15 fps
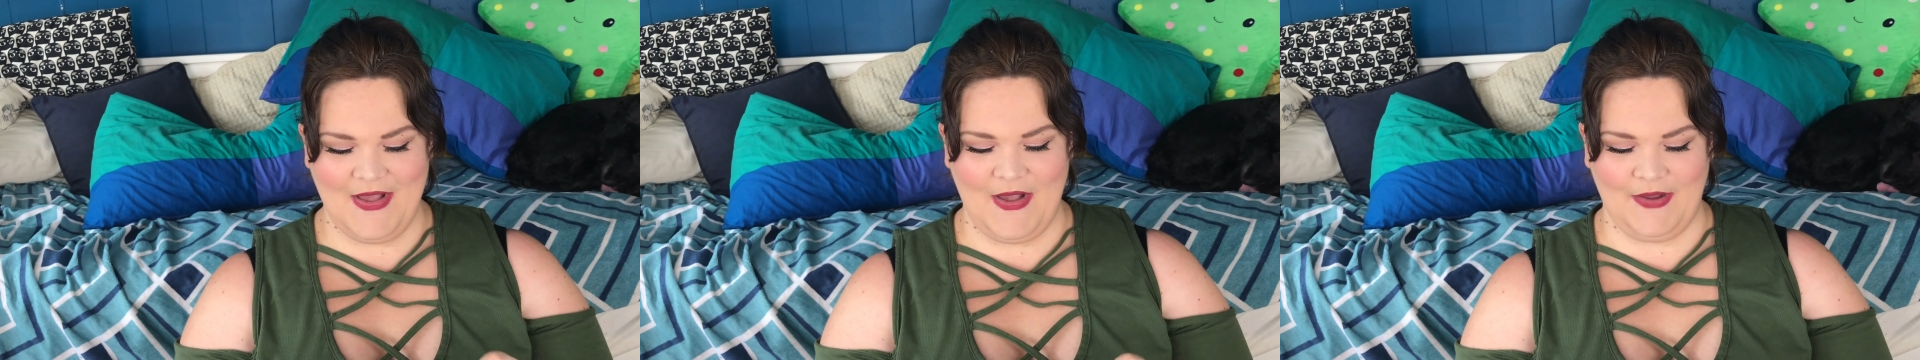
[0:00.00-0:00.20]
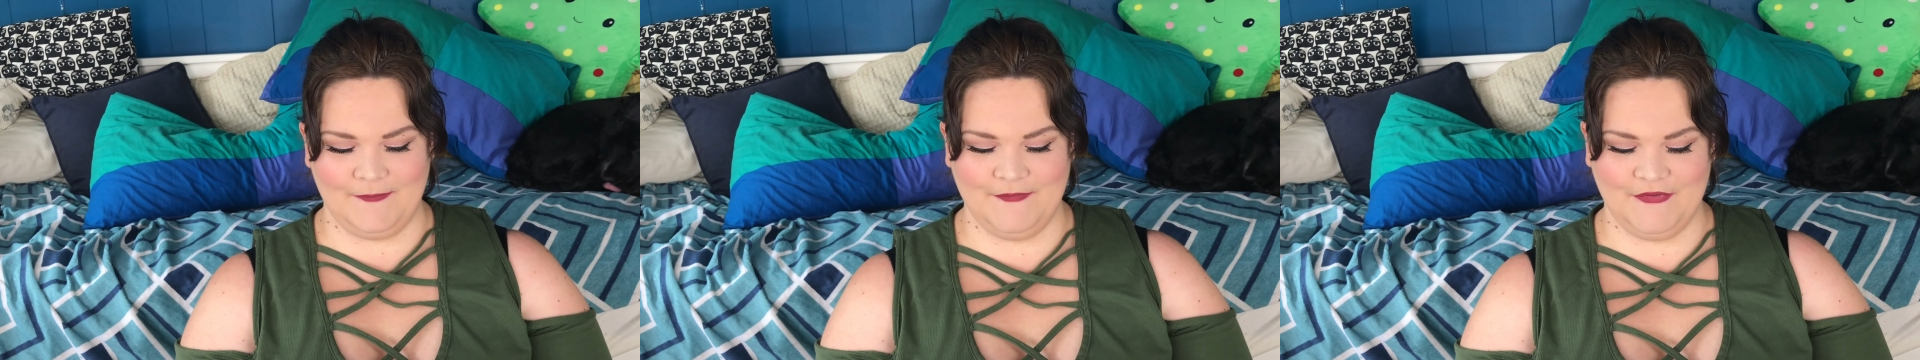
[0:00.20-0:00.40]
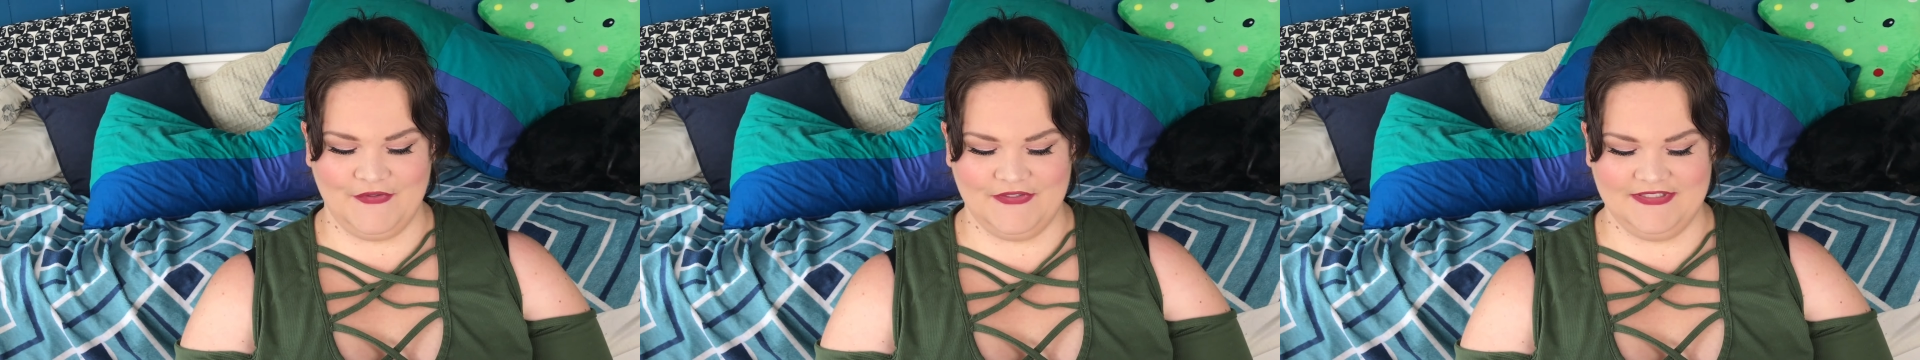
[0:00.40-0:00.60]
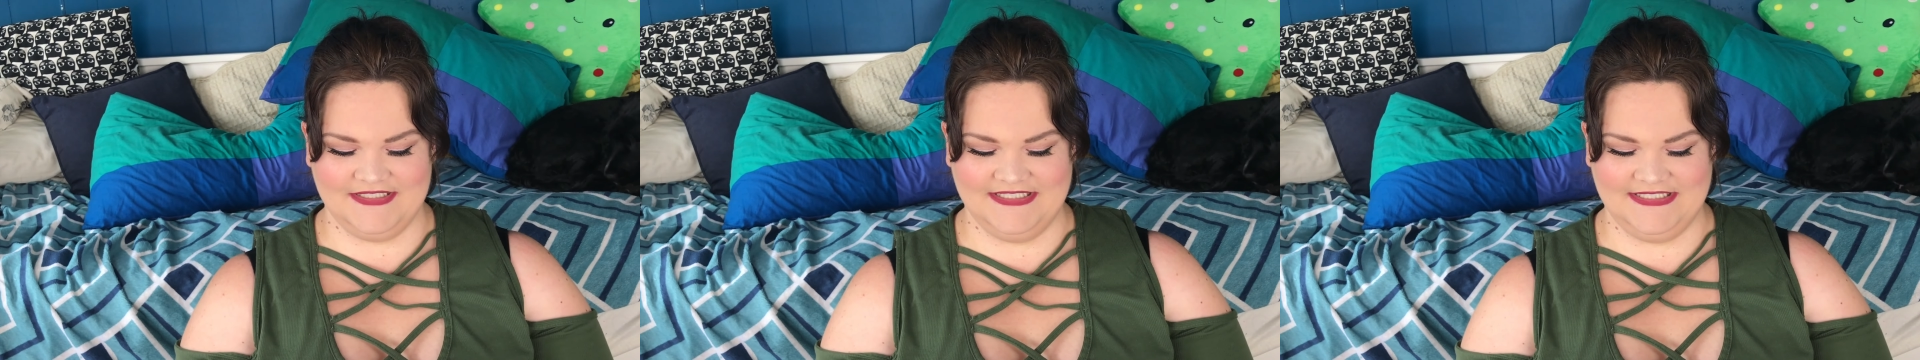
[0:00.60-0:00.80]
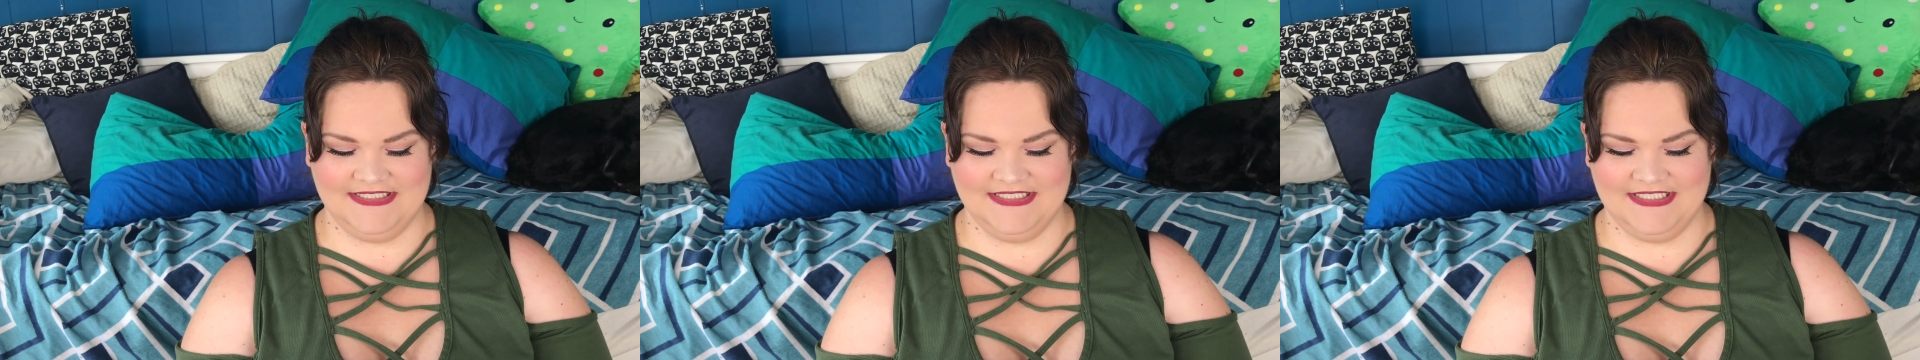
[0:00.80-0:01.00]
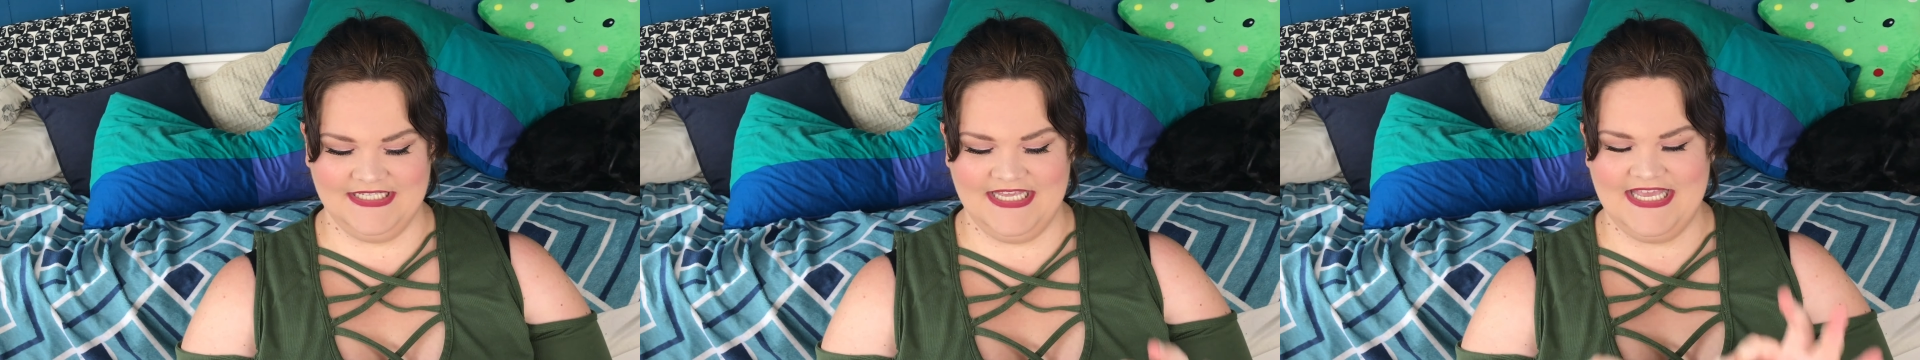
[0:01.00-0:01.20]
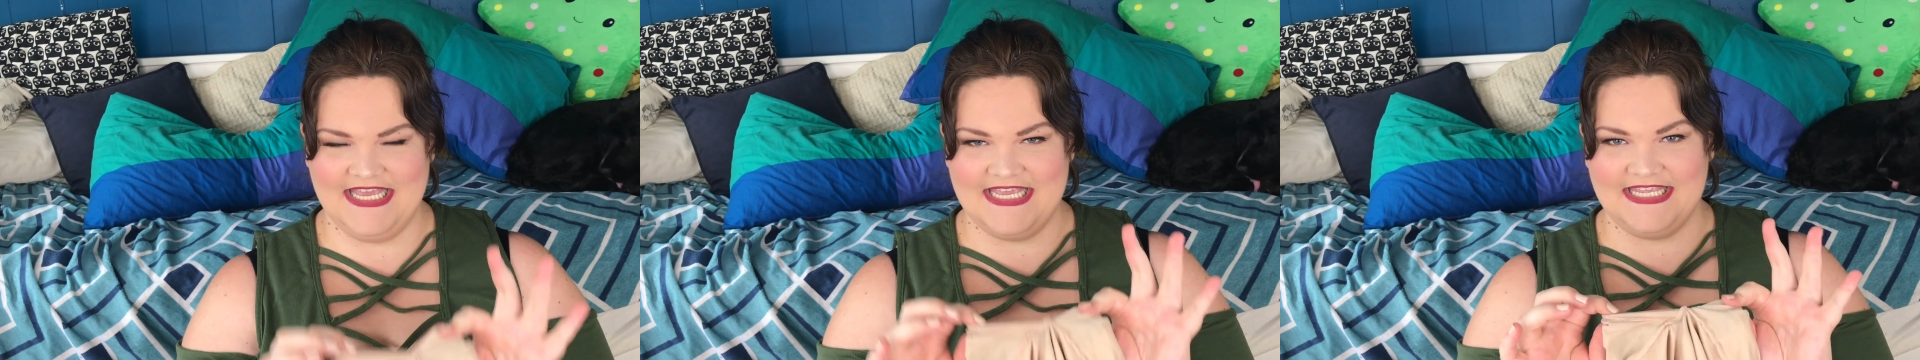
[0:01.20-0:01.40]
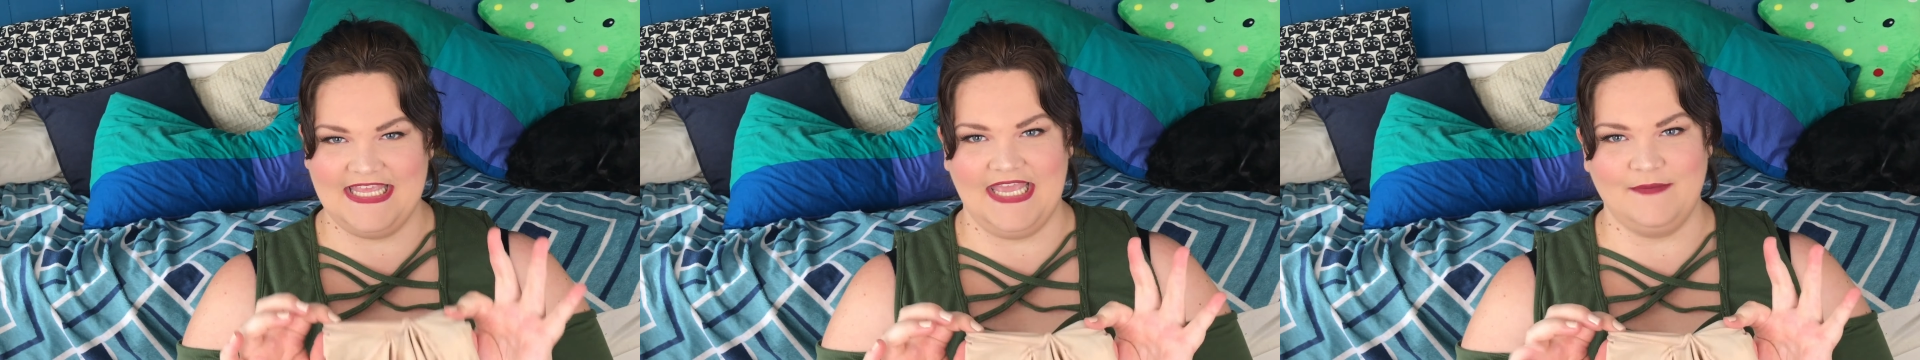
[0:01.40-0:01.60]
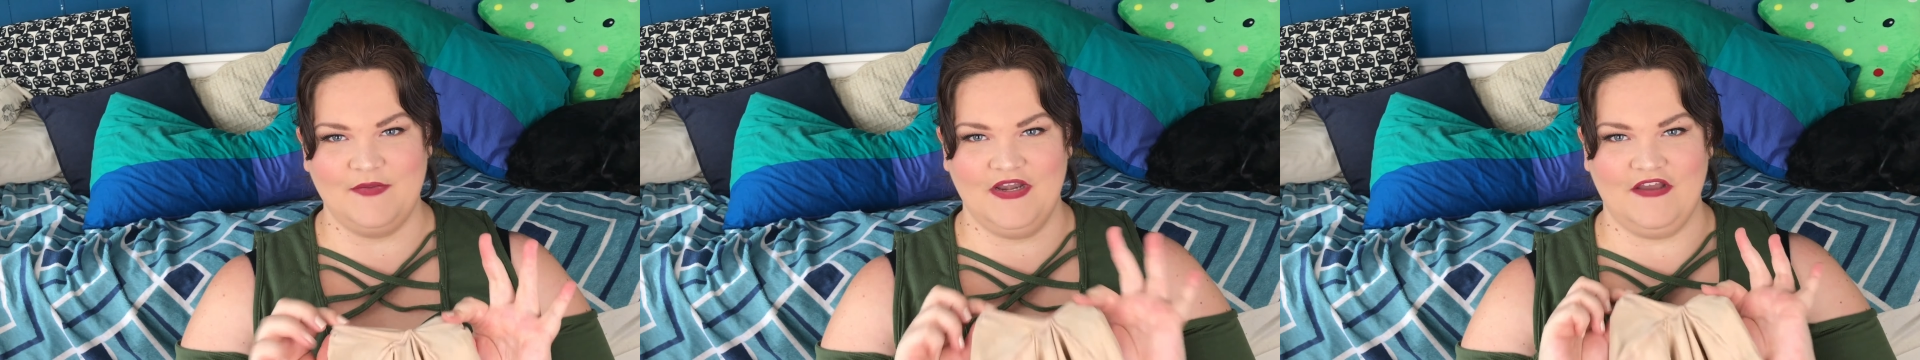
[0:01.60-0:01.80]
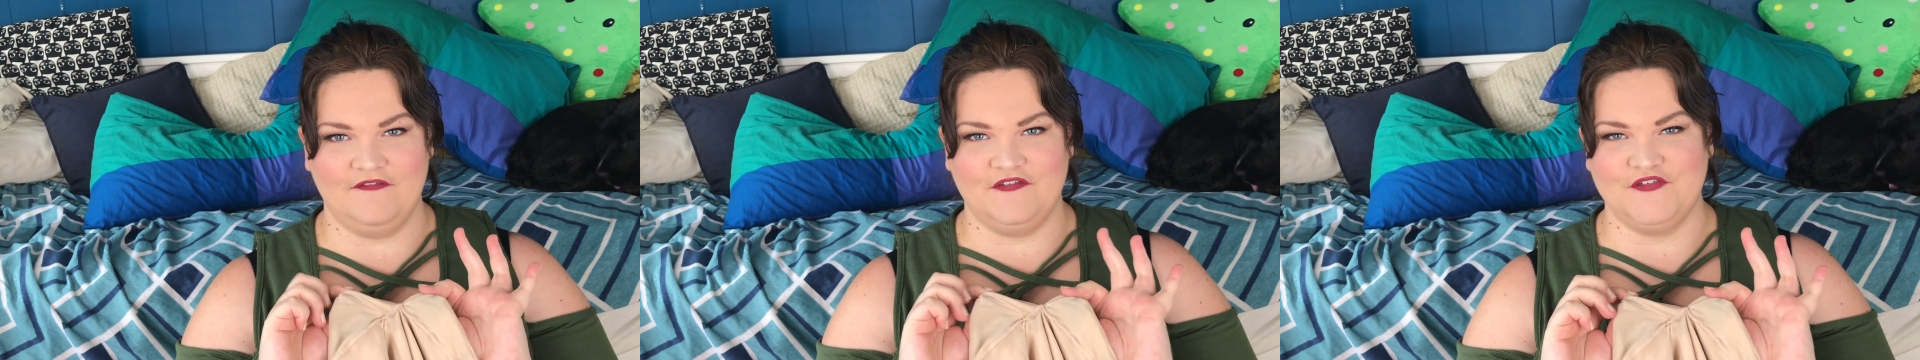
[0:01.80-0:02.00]
I'm not game
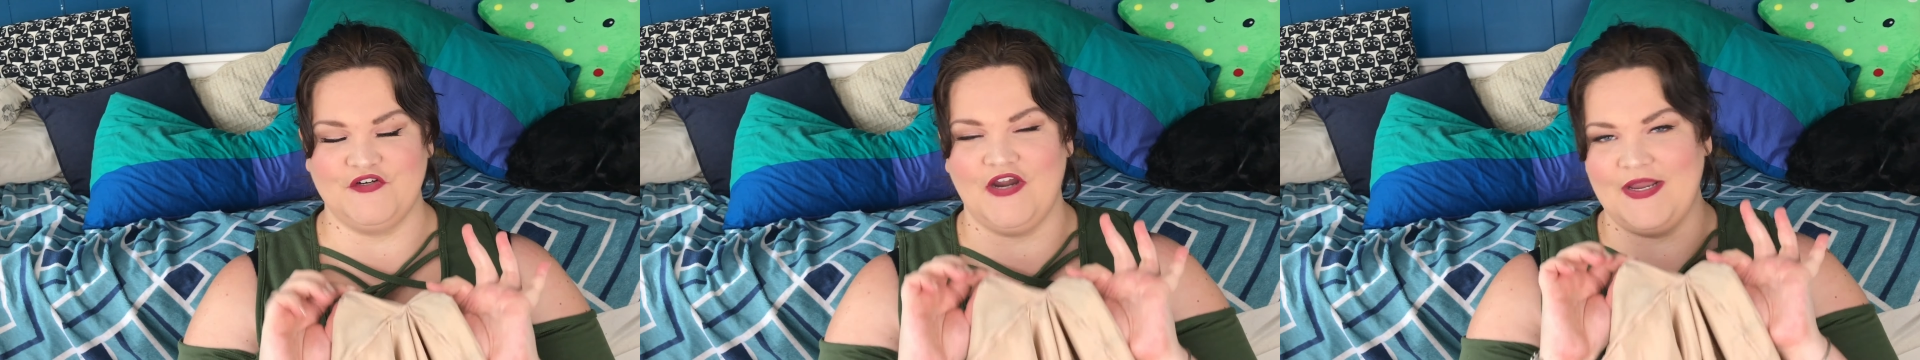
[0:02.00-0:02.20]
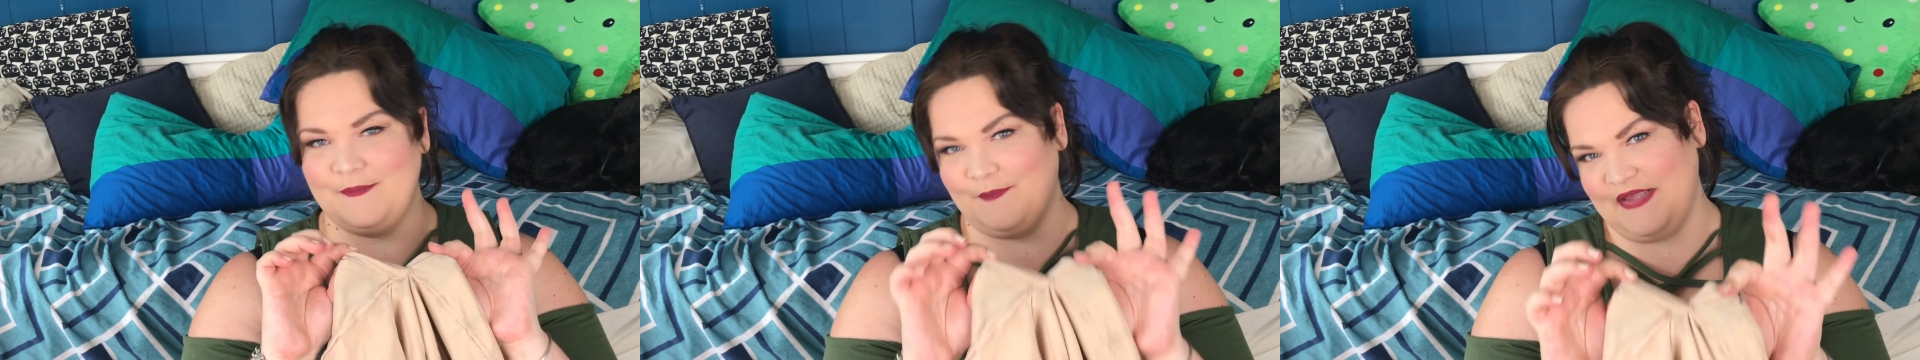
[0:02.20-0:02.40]
enough to try and